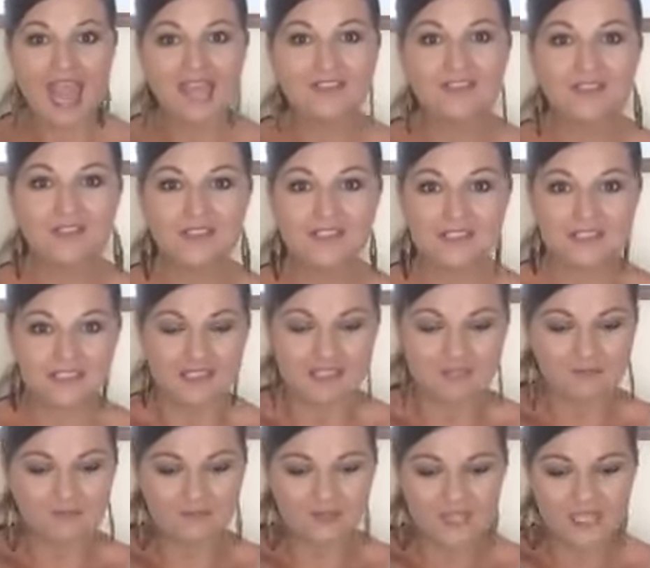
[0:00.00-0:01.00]
don't
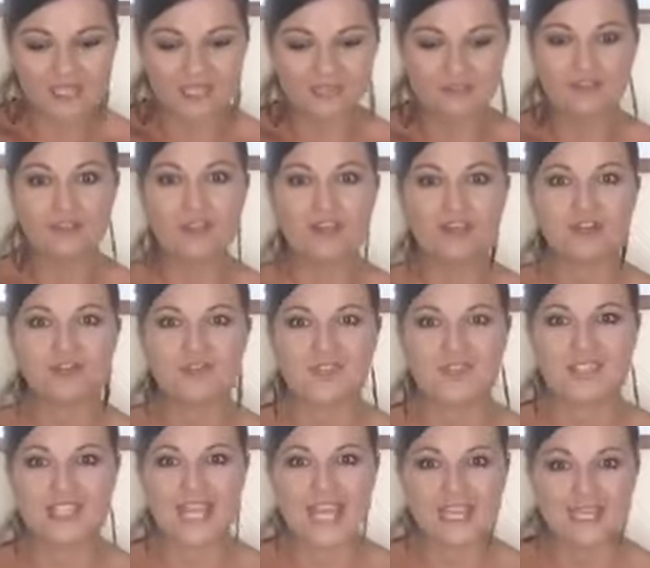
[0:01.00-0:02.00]
feel
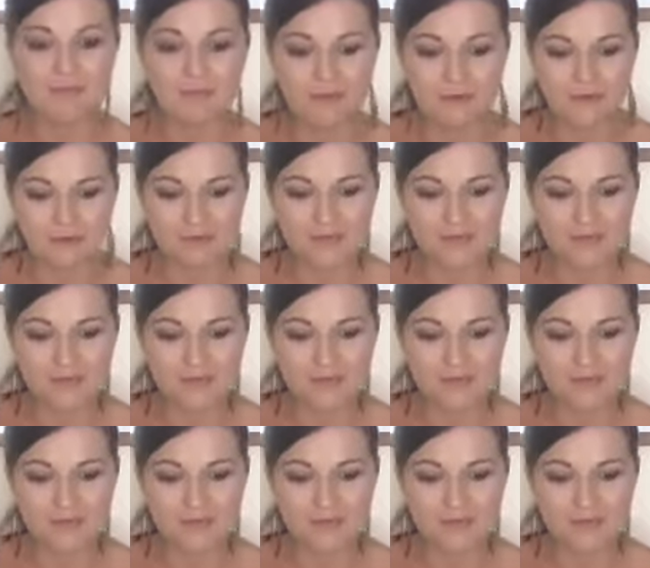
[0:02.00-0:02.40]
nervous anymore,